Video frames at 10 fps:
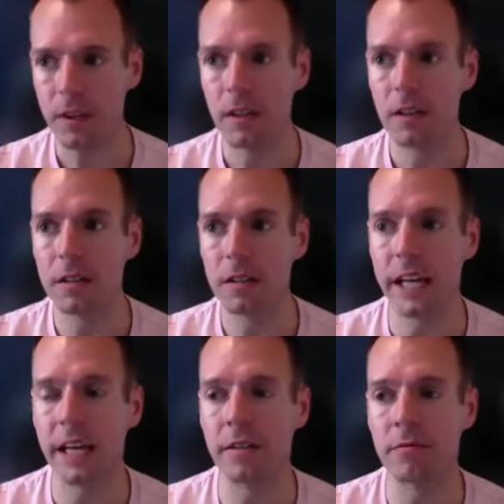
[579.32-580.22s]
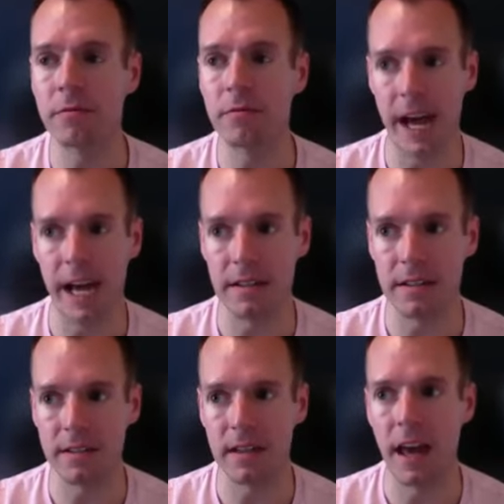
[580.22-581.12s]
letting
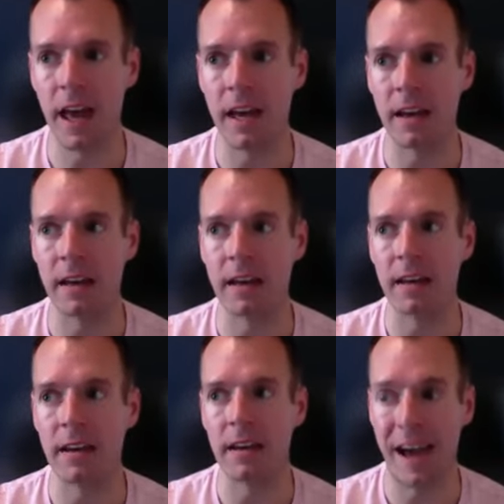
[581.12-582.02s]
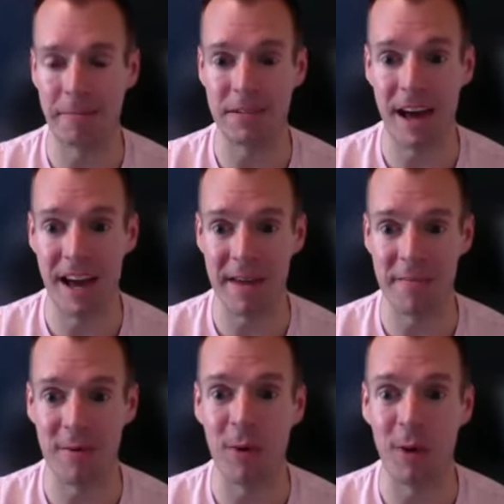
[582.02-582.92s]
rest and nap
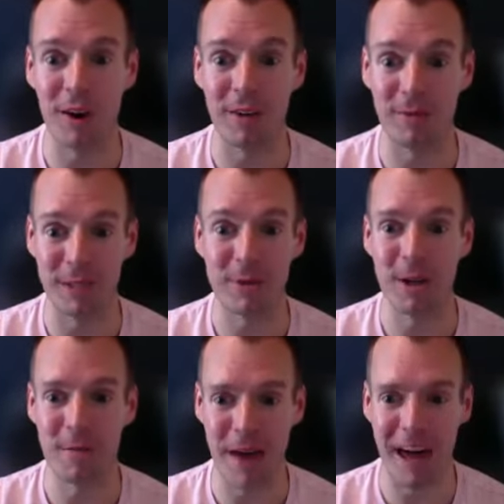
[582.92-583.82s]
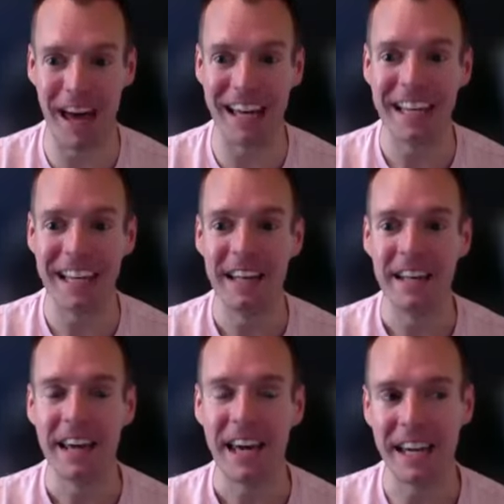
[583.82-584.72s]
time, or when you go to bed,
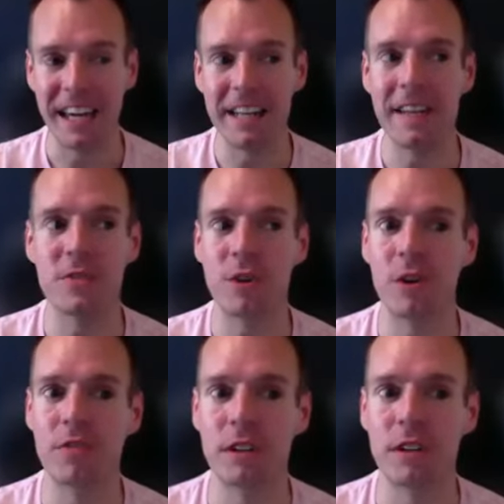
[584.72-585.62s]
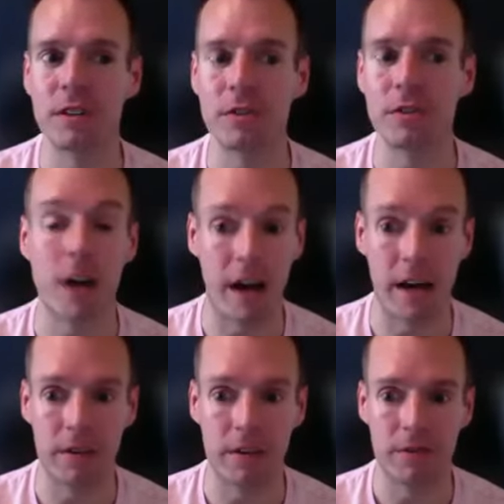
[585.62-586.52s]
handing things over to
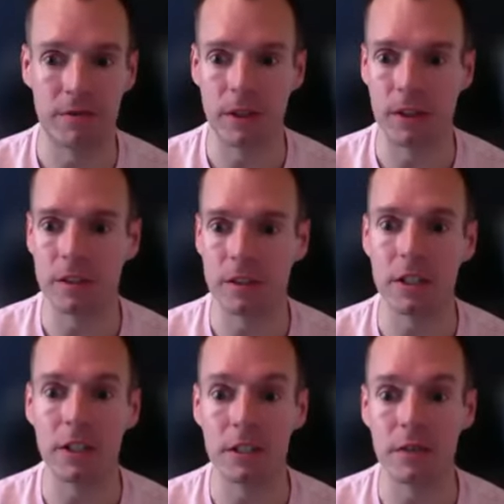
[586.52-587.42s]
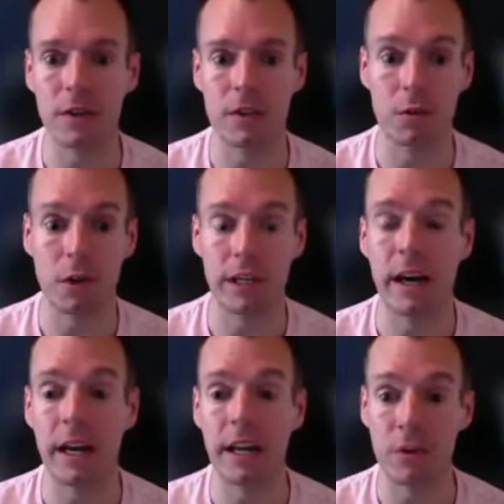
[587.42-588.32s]
God for the universe to work
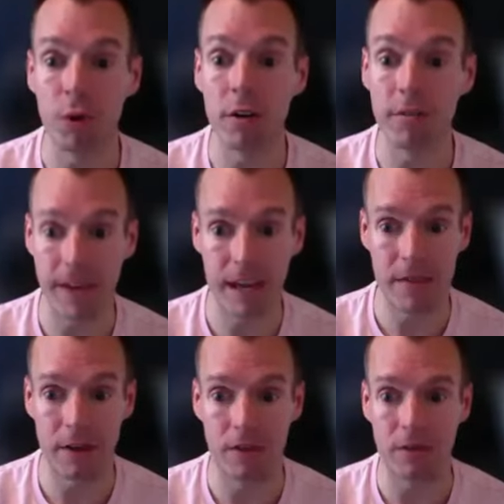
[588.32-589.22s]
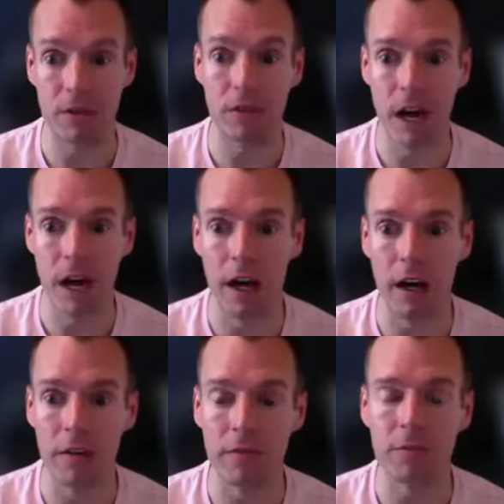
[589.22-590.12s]
out in your favor through
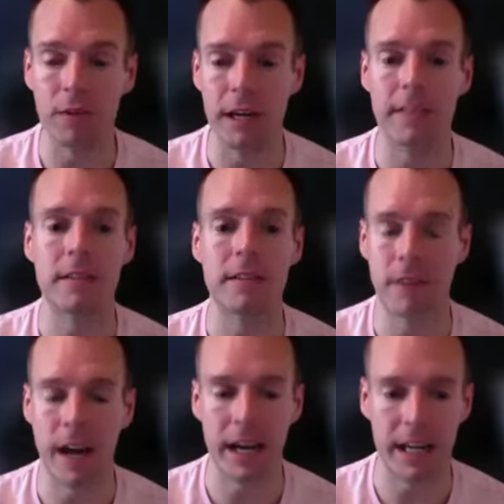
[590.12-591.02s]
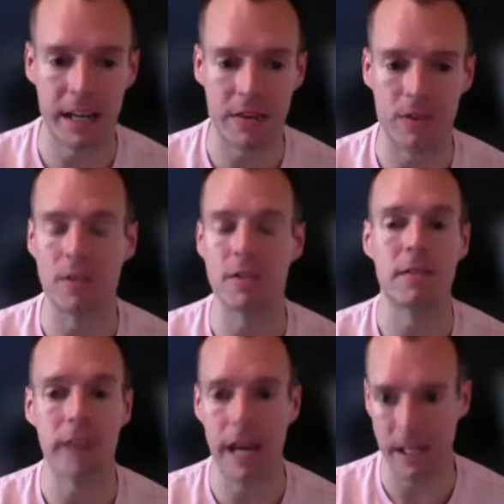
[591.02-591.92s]
love with divine answers and
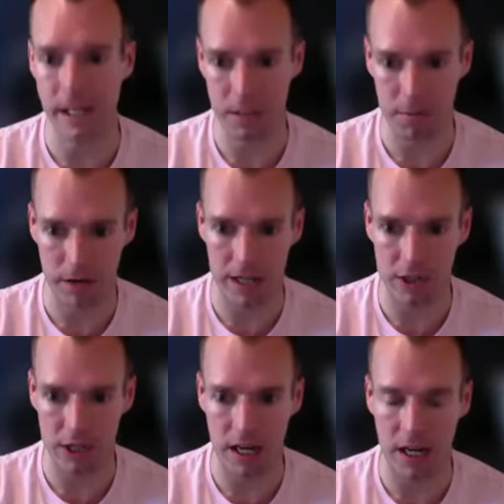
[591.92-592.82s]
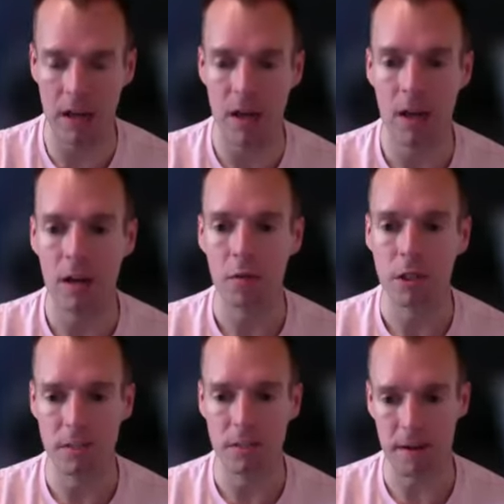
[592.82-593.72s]
divine inspiration, which
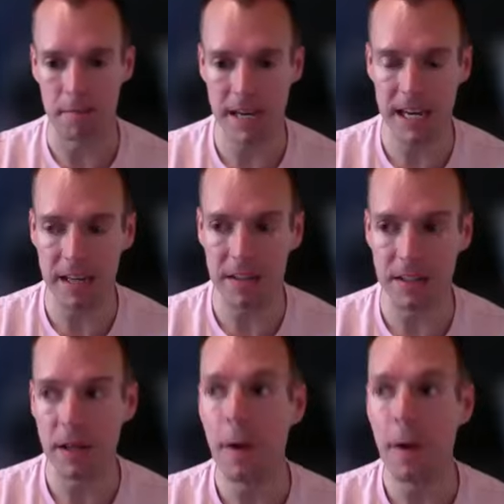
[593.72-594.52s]
is a big piece.